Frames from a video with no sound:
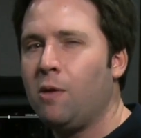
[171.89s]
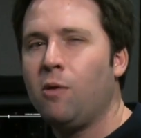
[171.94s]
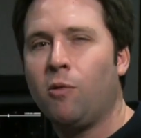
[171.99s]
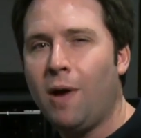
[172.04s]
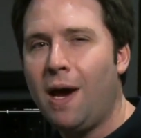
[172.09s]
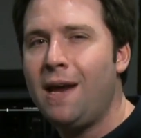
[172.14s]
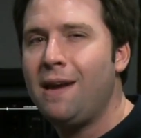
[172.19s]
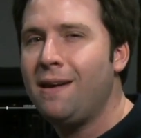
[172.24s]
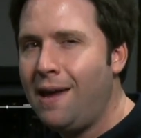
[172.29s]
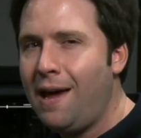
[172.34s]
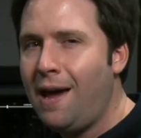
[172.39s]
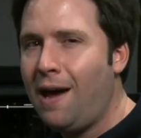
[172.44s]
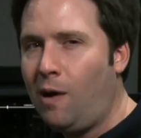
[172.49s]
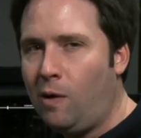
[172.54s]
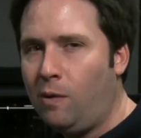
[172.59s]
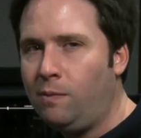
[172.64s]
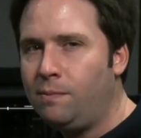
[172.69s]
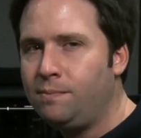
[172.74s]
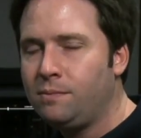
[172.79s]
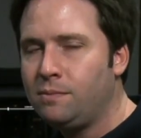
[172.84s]
Right
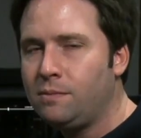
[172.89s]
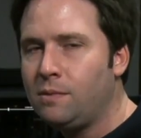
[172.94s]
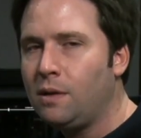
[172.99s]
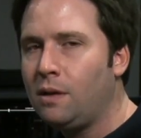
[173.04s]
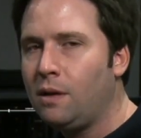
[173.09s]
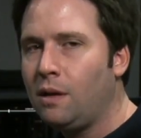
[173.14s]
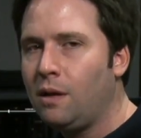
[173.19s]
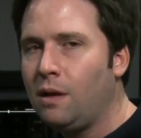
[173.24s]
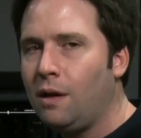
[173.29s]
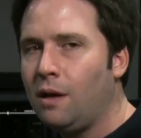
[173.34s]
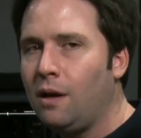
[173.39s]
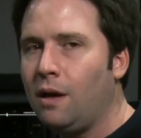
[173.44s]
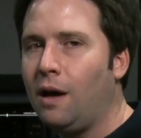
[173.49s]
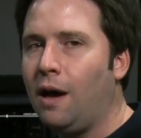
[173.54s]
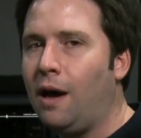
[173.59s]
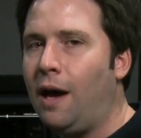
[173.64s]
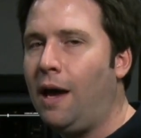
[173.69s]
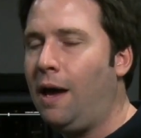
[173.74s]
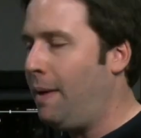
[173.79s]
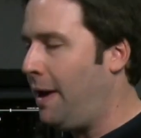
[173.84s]
now,
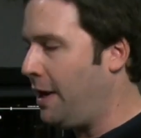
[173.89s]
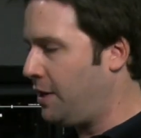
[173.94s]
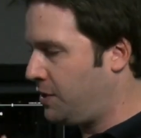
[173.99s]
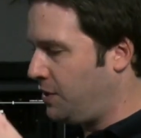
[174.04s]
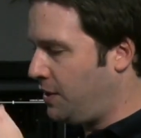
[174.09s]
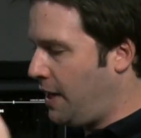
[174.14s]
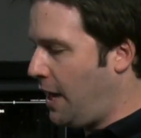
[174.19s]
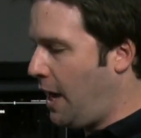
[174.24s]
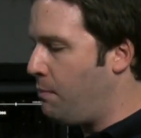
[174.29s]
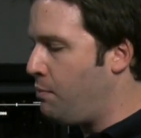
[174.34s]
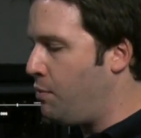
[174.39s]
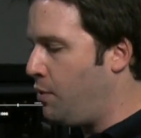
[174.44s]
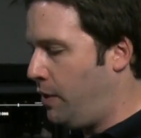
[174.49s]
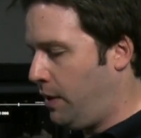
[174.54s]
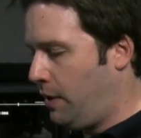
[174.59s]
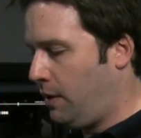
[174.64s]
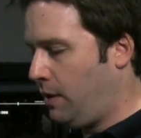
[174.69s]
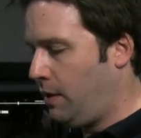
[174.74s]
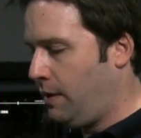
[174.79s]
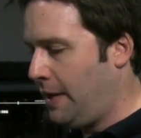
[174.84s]
I am actually
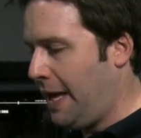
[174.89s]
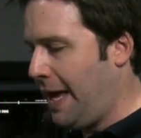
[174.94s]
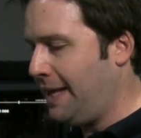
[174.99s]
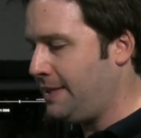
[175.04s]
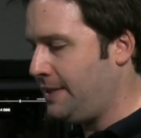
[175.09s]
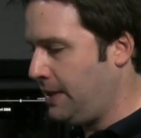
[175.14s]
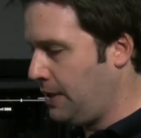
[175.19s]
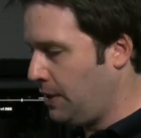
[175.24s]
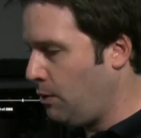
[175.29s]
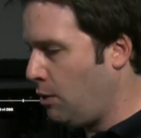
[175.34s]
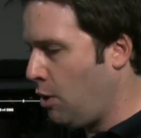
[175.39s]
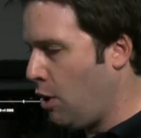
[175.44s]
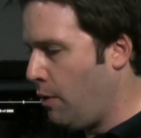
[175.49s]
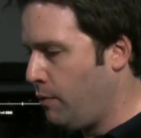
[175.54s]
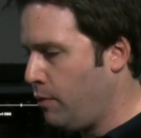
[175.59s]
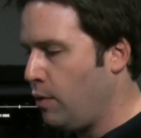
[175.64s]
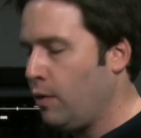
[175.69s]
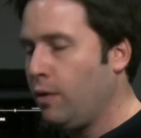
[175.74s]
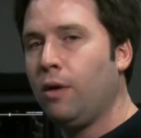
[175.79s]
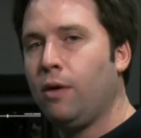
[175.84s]
outputting that signal
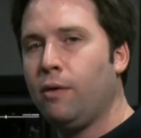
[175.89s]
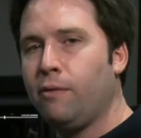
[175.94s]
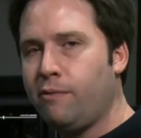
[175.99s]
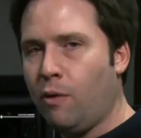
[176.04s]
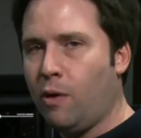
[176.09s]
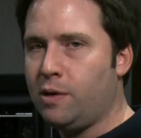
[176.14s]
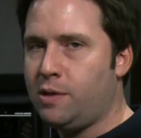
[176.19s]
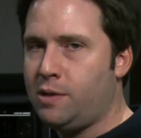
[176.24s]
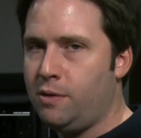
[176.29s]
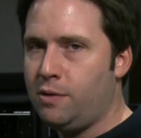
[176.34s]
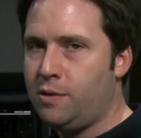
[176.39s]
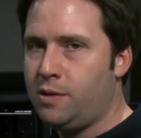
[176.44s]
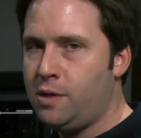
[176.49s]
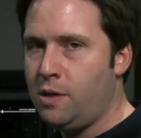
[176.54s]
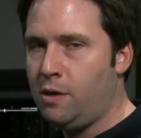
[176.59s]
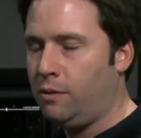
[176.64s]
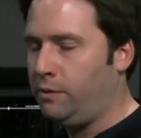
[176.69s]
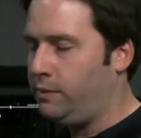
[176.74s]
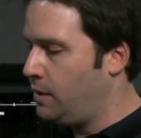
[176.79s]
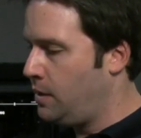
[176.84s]
over four two
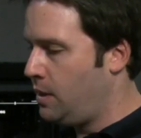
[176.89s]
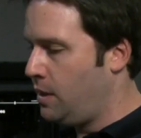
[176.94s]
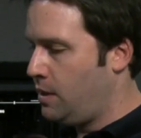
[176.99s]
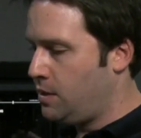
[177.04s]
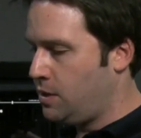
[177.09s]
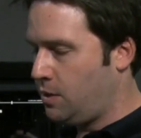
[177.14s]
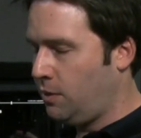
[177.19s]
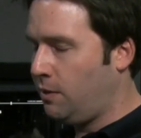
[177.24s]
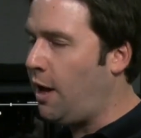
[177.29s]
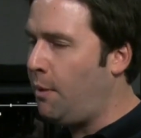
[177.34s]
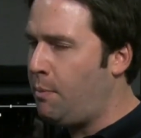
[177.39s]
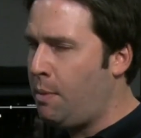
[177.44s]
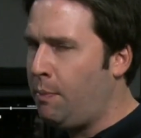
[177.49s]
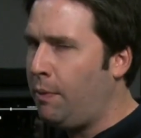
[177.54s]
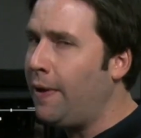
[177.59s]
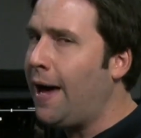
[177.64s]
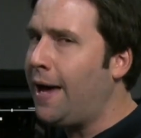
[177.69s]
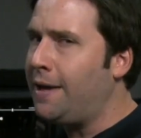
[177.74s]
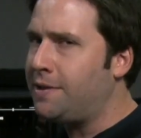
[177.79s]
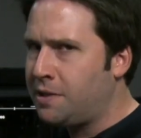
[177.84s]
two. So a lot of
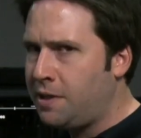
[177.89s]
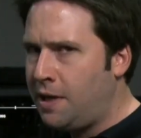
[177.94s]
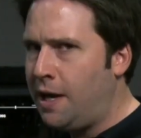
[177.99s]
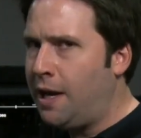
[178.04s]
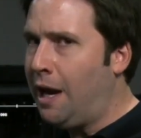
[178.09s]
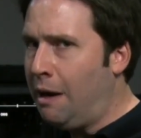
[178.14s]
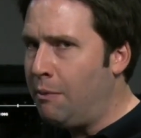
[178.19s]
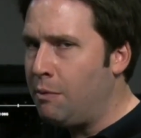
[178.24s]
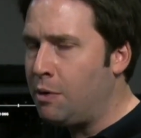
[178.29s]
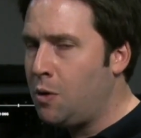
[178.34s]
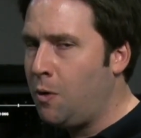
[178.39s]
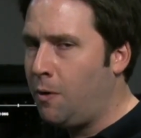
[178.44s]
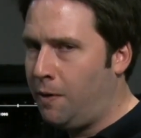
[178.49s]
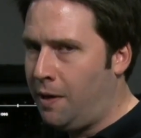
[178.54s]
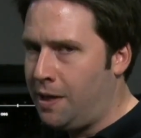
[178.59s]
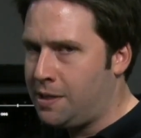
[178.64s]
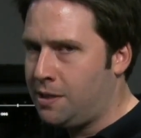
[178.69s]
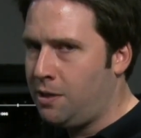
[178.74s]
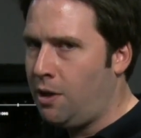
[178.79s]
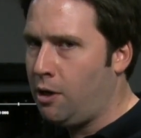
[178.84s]
people ask, can I record
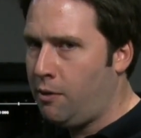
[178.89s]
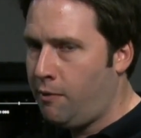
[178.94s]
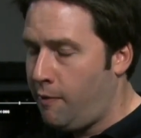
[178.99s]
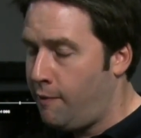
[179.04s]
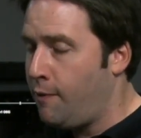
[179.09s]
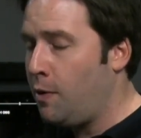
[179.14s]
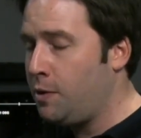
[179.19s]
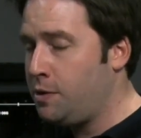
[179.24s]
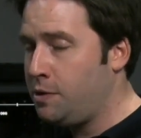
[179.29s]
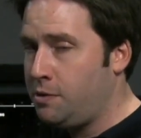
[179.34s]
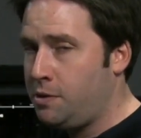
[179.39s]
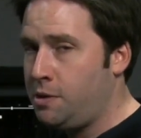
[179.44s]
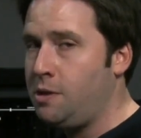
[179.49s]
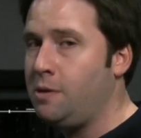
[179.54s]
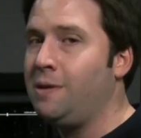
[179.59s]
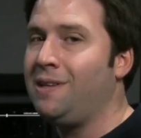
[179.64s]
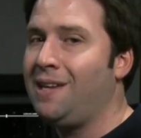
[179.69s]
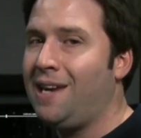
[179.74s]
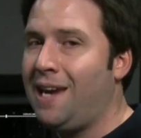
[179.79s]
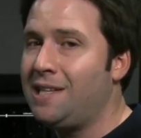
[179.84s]
S-Log over four two
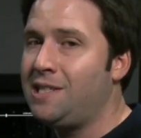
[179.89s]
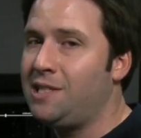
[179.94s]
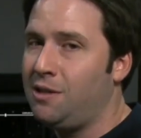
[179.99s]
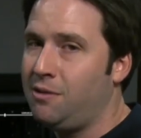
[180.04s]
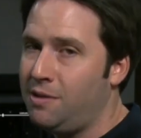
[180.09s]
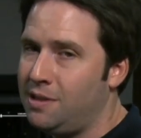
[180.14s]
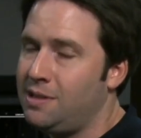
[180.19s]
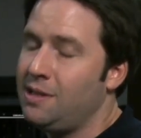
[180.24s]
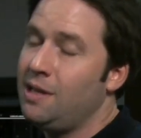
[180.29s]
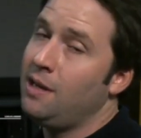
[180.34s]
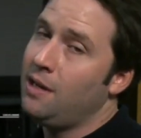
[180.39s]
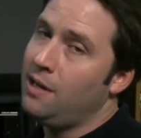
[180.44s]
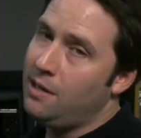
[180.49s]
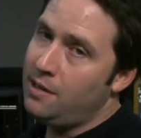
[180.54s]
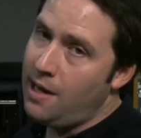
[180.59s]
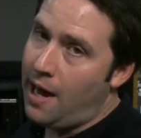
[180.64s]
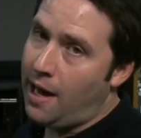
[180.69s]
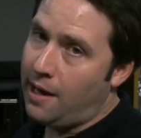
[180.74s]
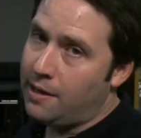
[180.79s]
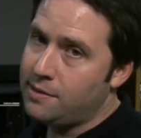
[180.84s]
two? And the answer is
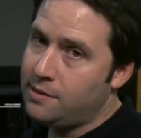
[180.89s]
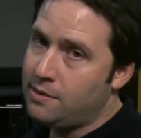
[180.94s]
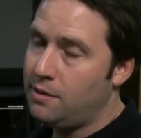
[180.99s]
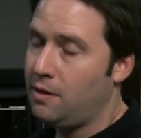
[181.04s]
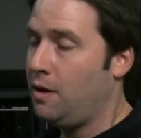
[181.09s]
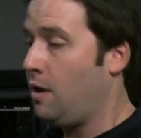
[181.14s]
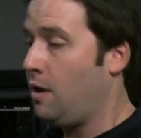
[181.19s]
yes.